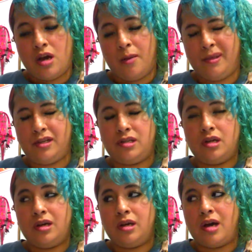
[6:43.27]
Because
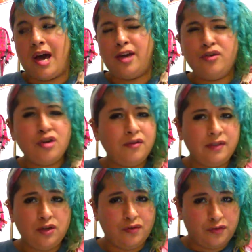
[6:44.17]
I don't know if
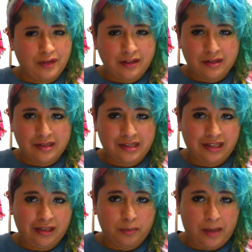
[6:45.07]
you read
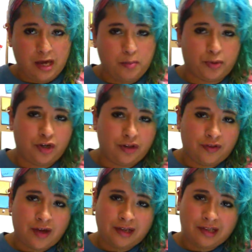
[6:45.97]
the paper
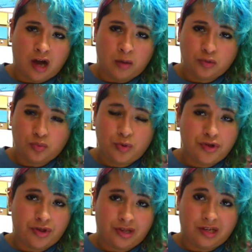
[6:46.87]
that comes
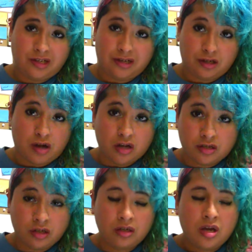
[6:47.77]
with the
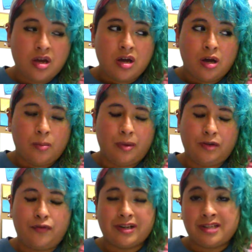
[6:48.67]
testosterone, but
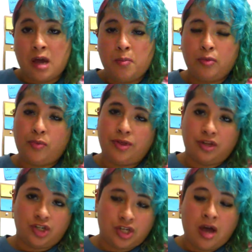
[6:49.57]
for example, with the
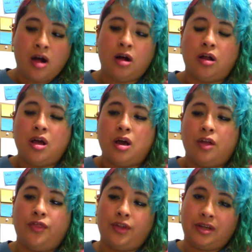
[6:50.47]
gel,
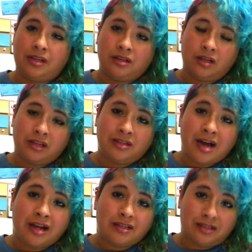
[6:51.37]
it
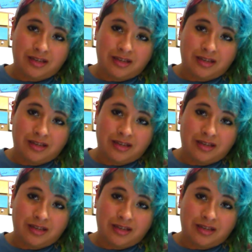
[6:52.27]
does